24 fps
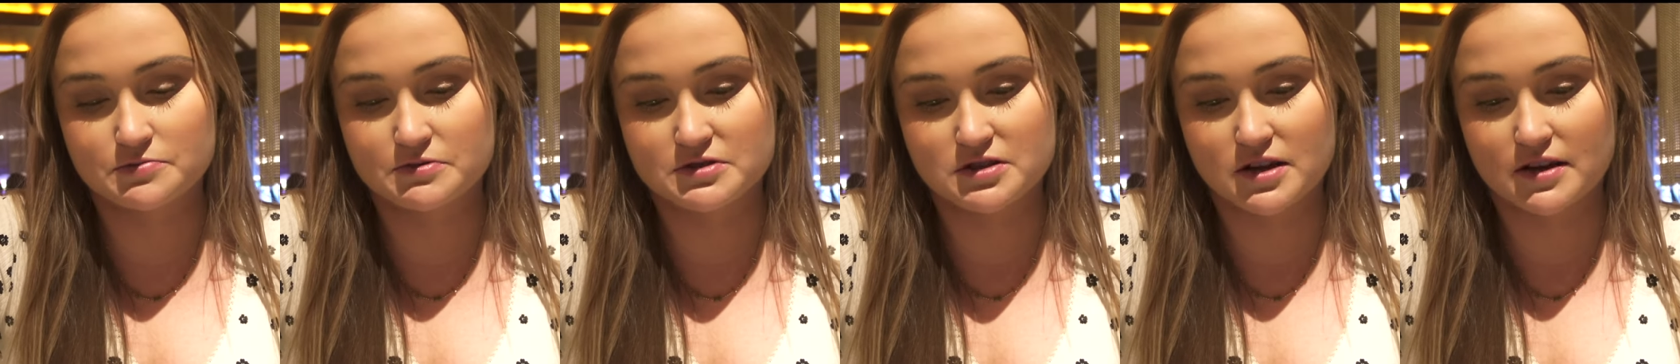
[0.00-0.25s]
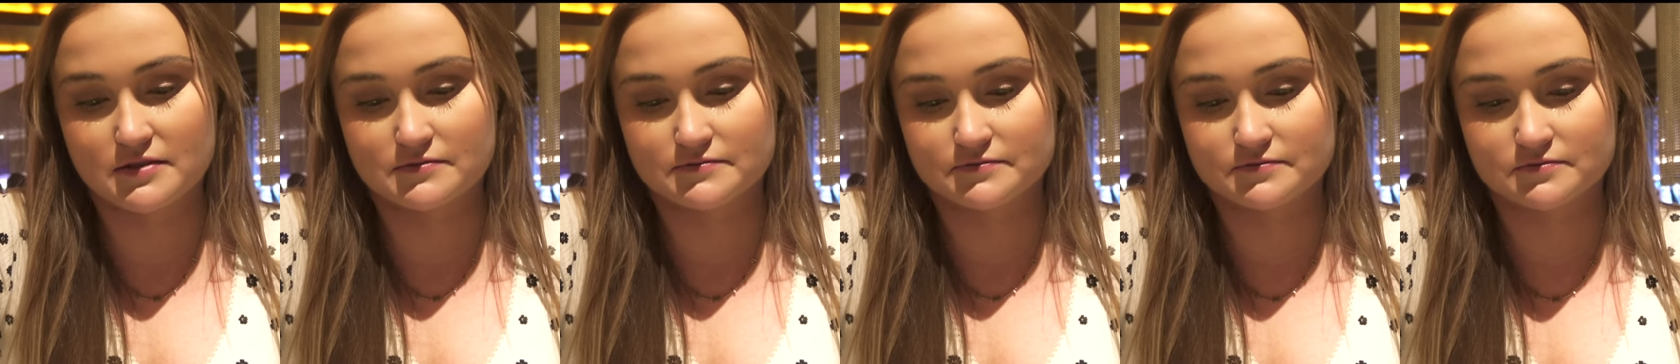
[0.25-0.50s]

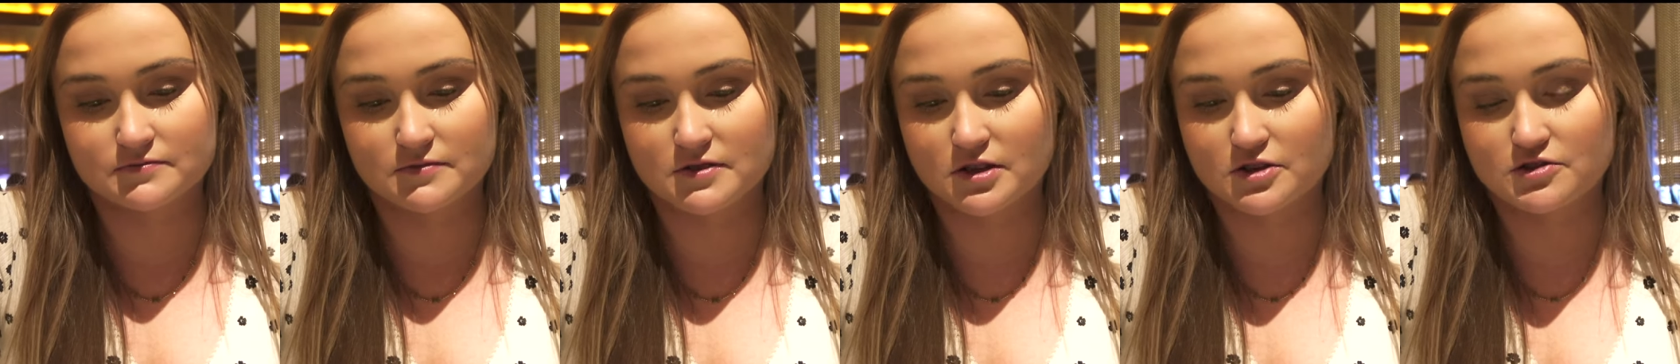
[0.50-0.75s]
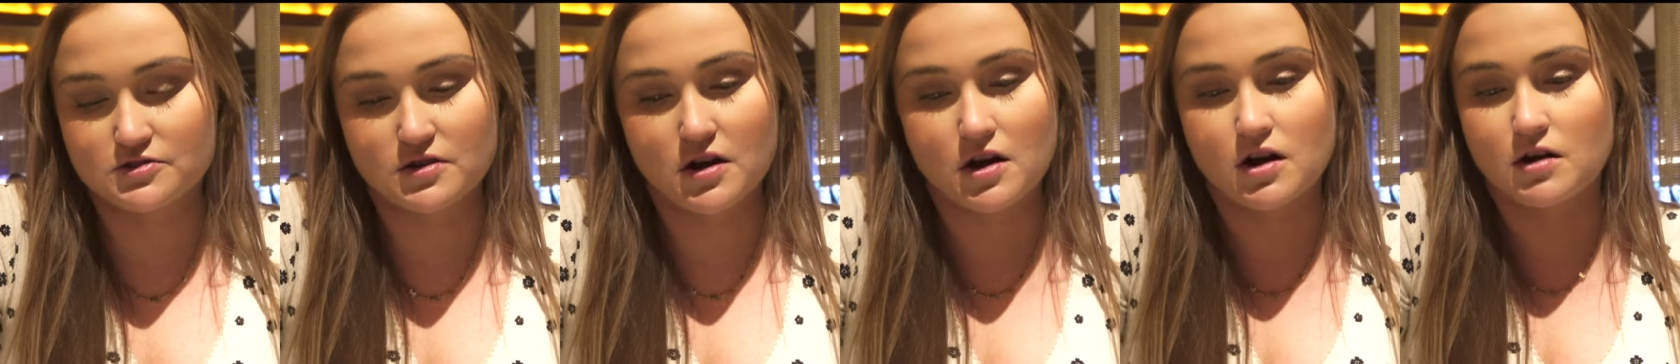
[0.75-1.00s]
percent
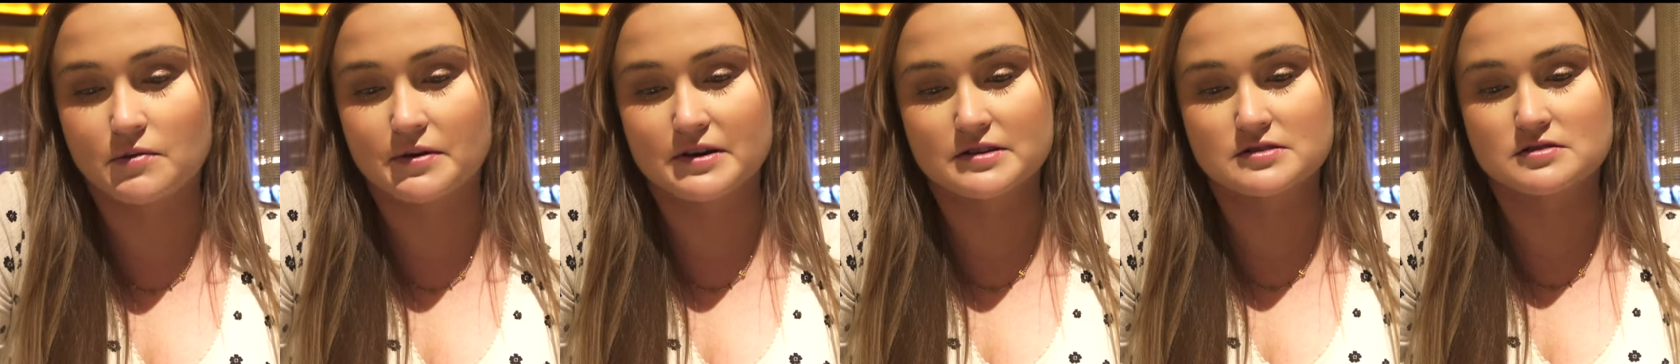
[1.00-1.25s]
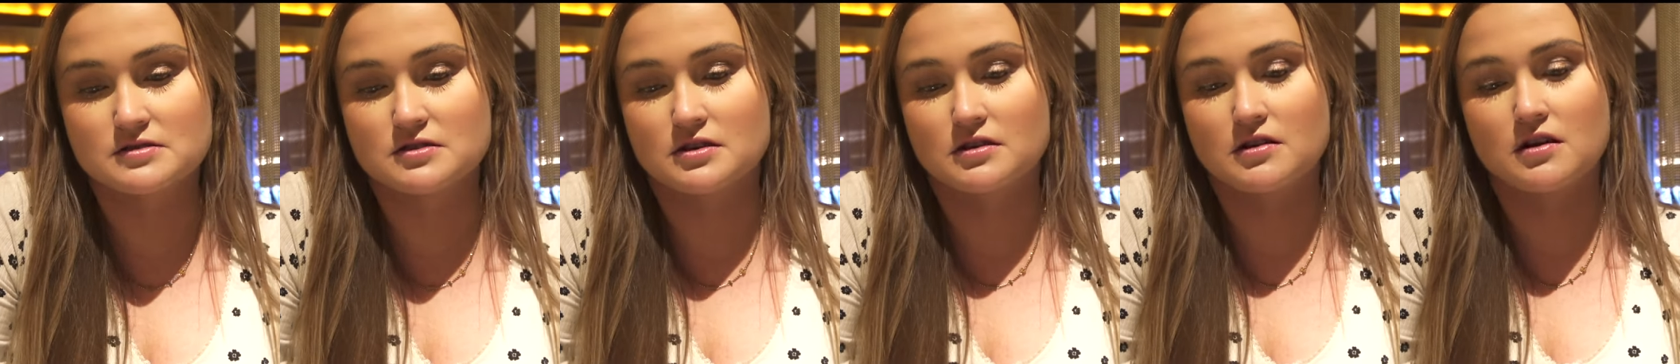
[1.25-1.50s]
They're always
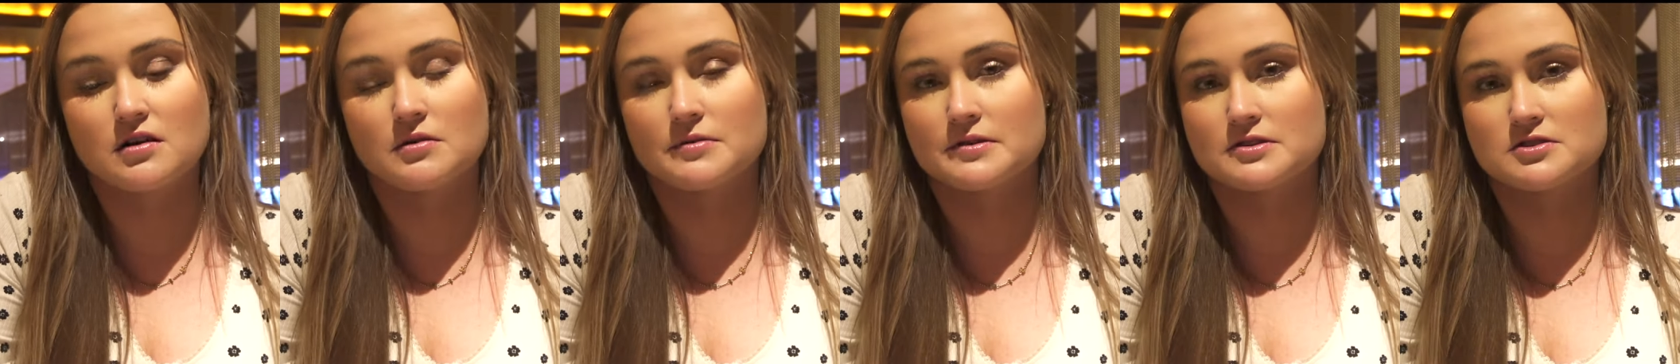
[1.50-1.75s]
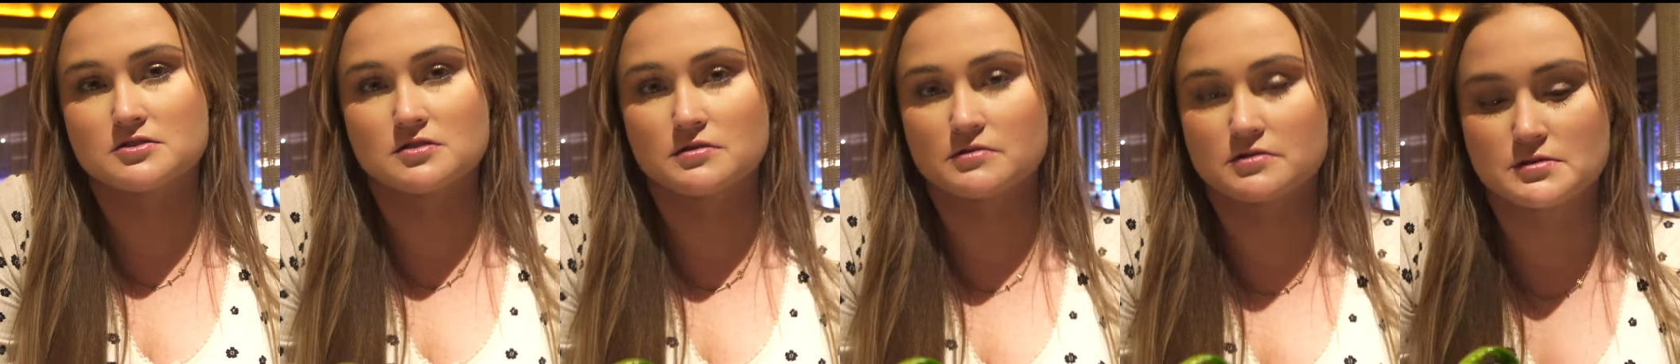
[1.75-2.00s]
they're
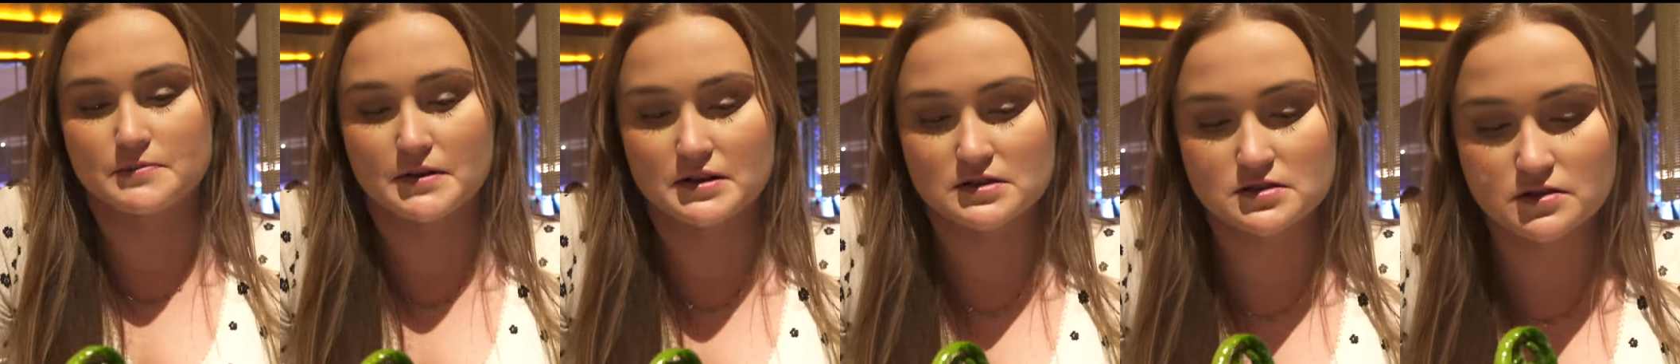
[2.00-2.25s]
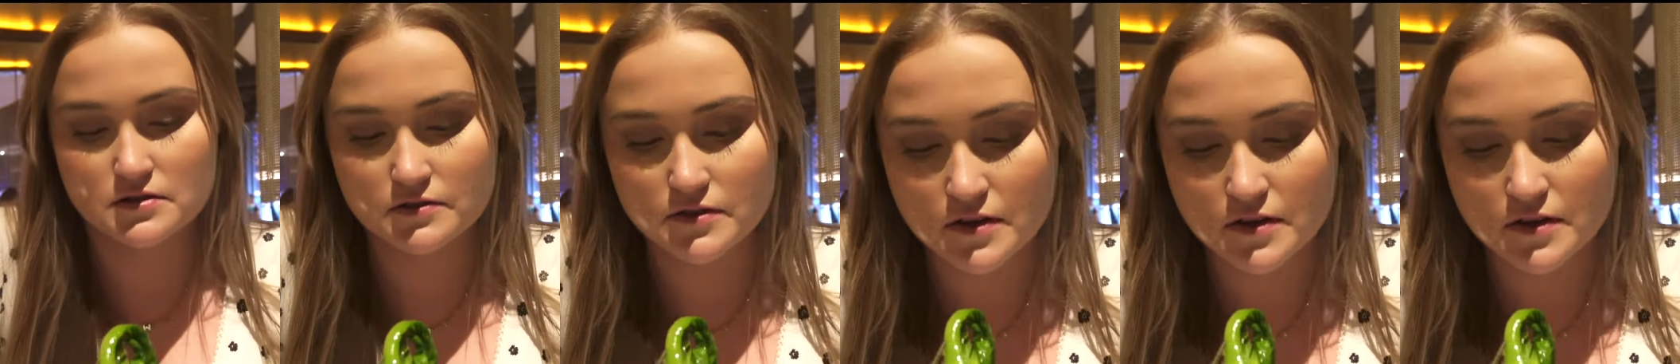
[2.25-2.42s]
always so expensive.